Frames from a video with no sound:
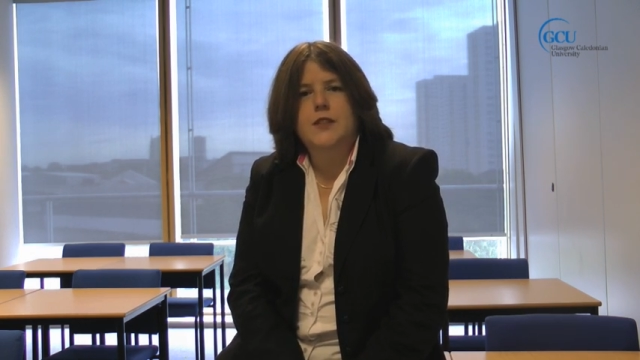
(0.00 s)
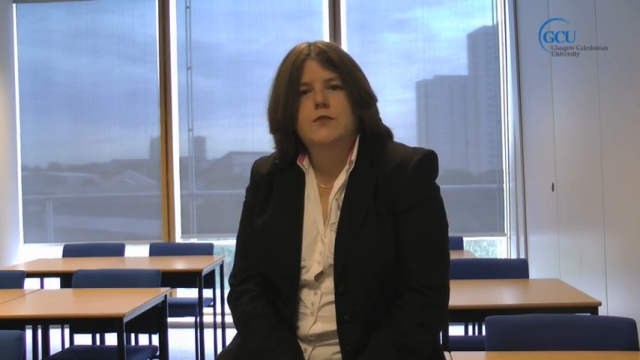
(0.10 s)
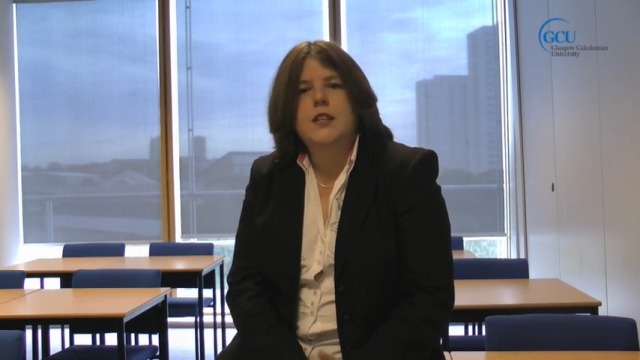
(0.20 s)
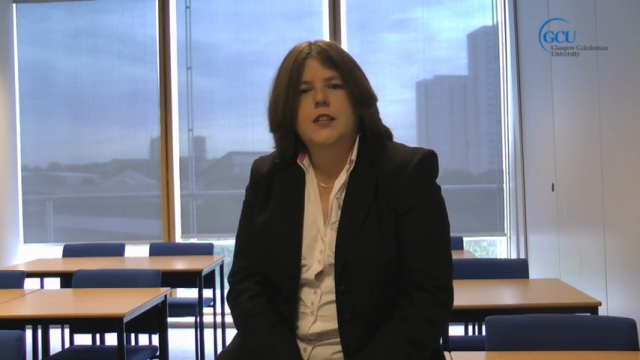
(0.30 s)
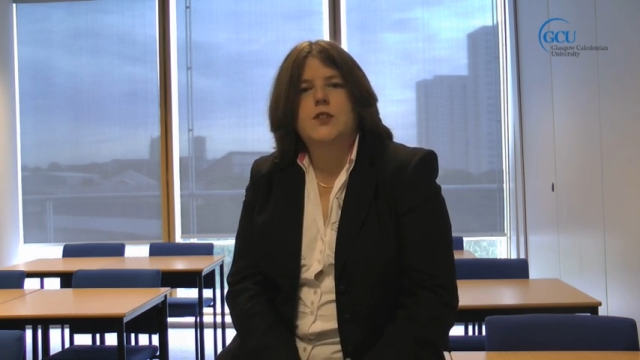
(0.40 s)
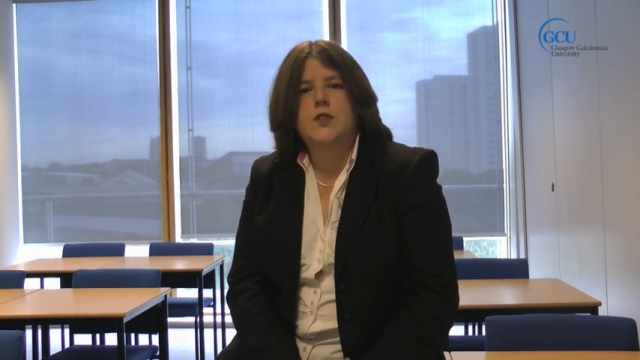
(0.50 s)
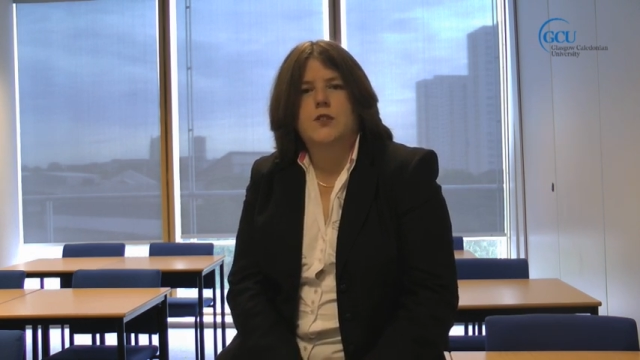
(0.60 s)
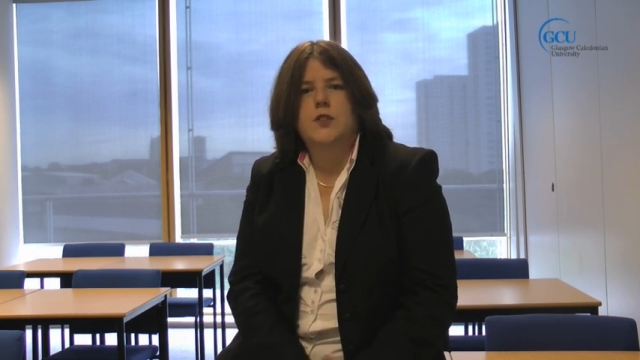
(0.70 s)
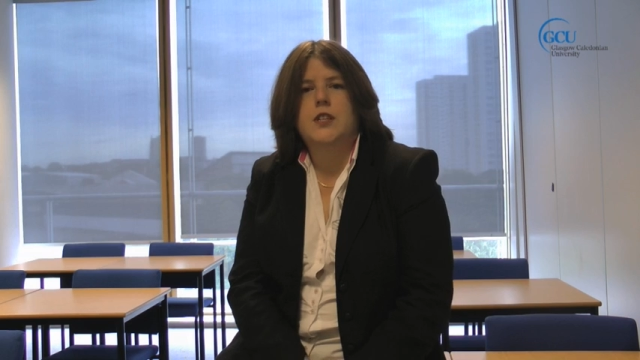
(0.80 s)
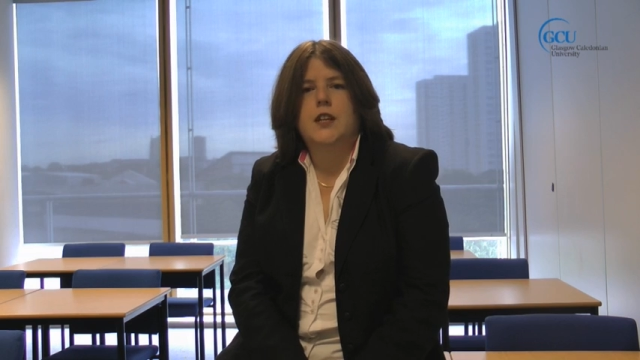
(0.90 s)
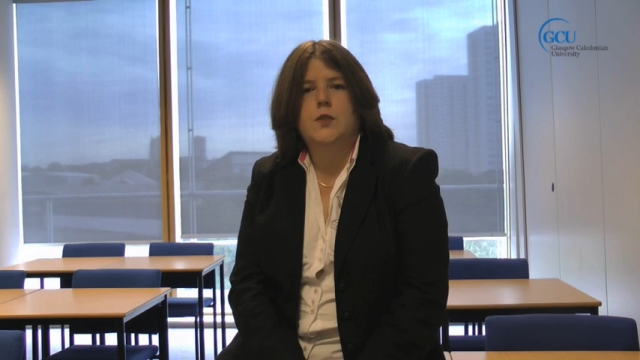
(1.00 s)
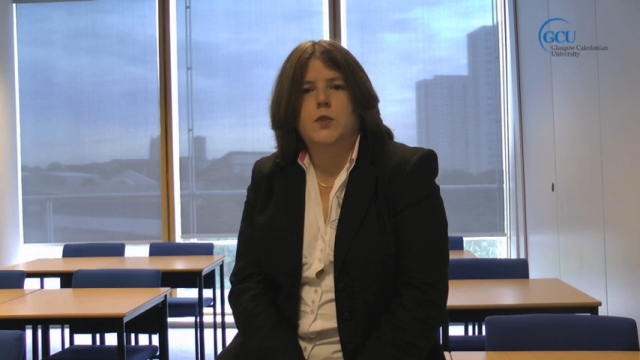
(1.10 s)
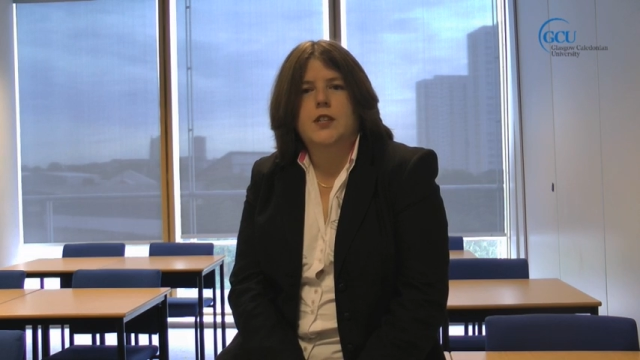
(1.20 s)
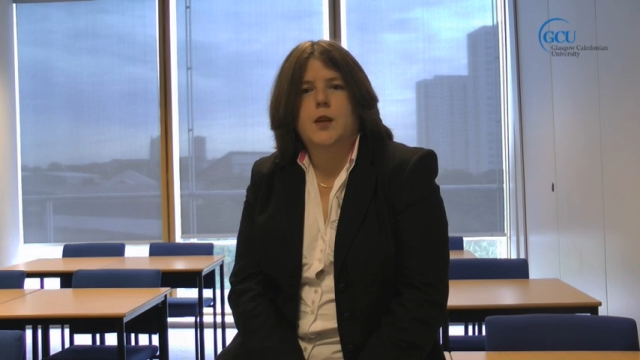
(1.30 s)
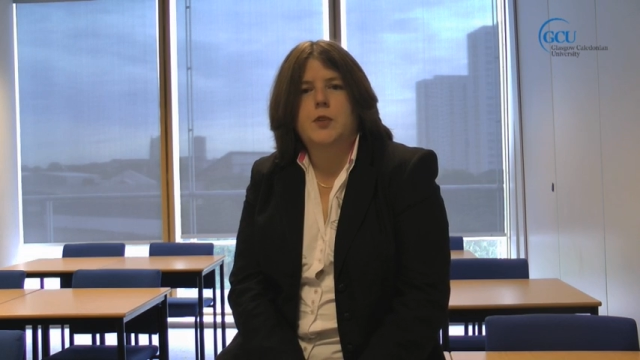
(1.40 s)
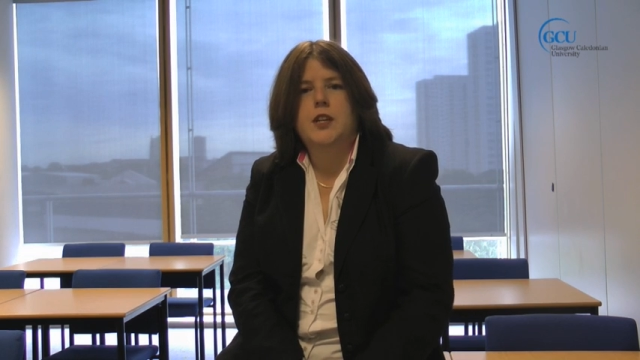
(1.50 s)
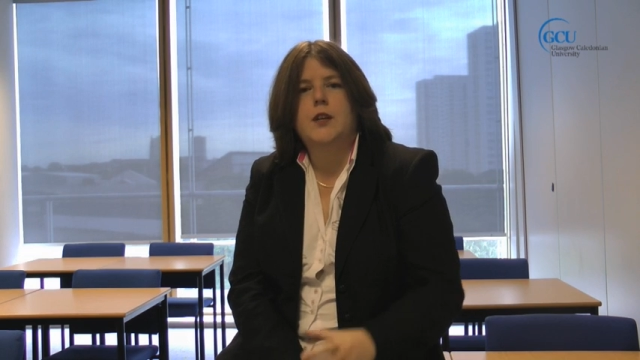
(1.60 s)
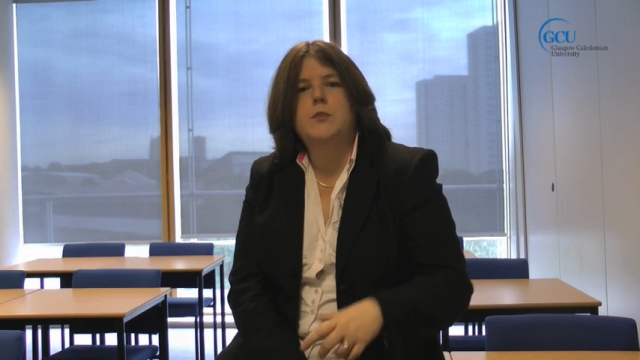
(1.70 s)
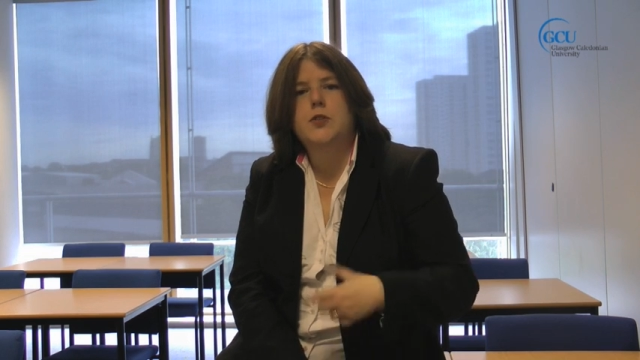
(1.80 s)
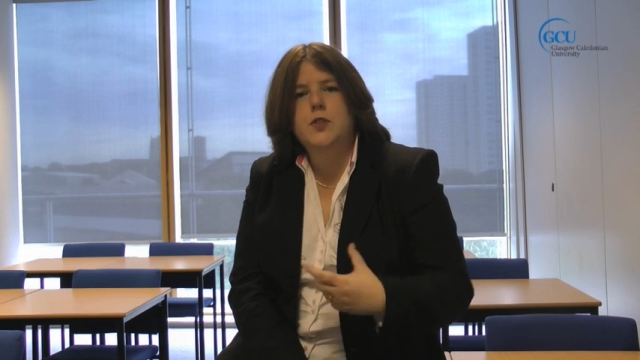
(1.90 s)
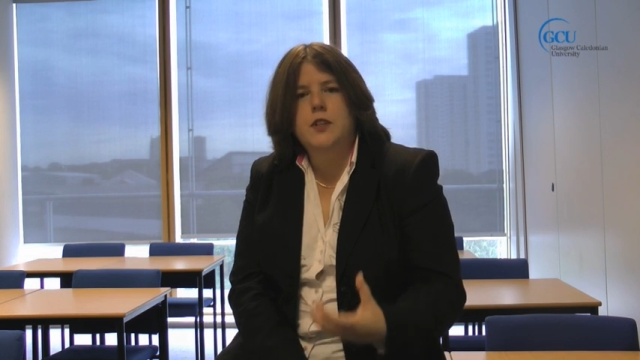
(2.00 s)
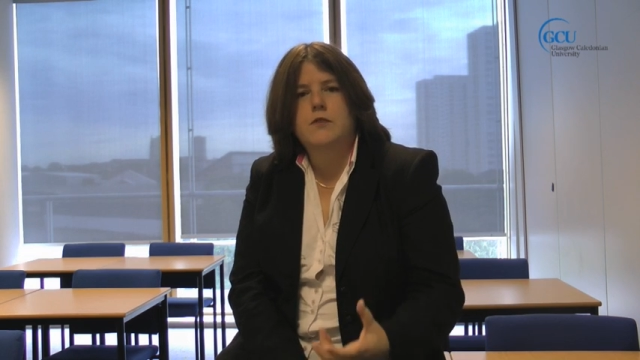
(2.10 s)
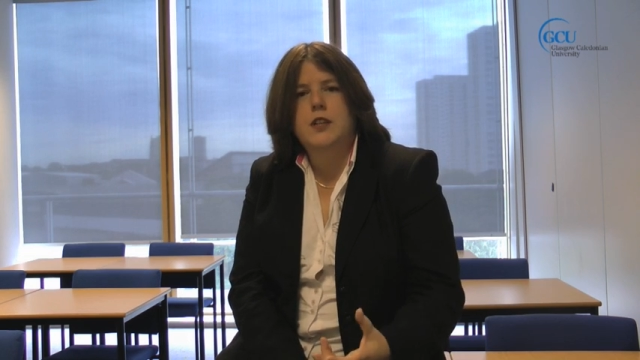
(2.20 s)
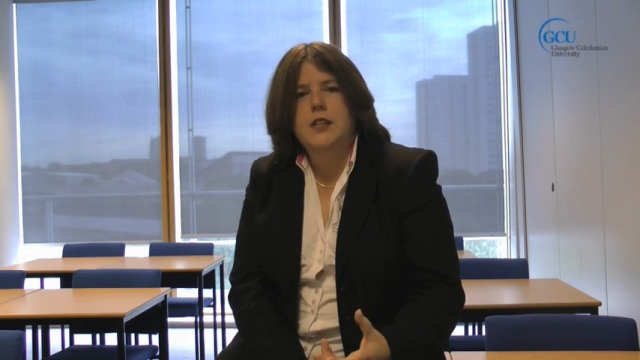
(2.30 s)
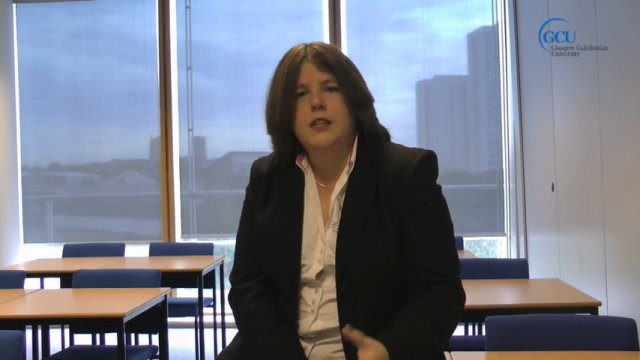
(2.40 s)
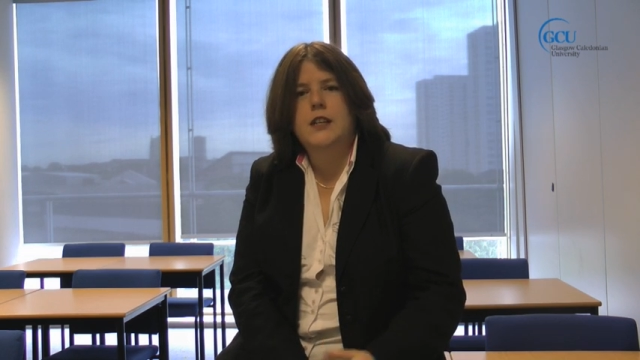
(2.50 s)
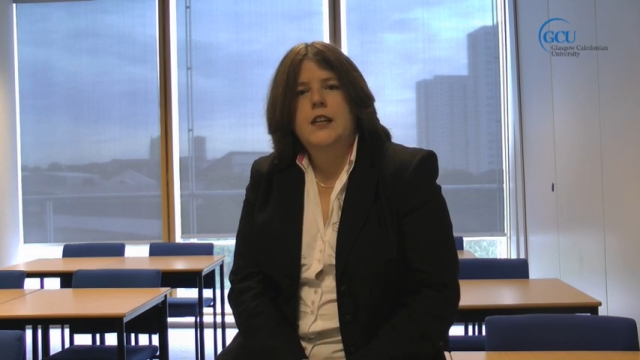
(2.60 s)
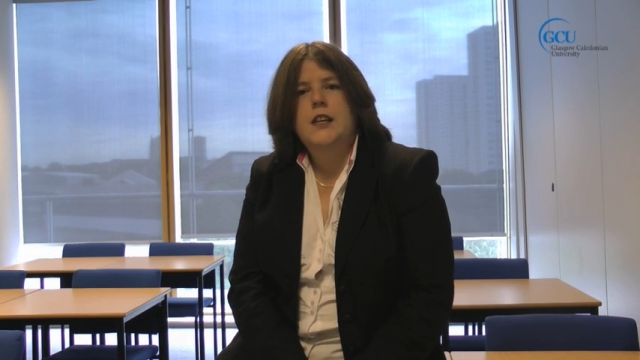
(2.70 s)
I really don't understand what's happening. I'm doing the reading.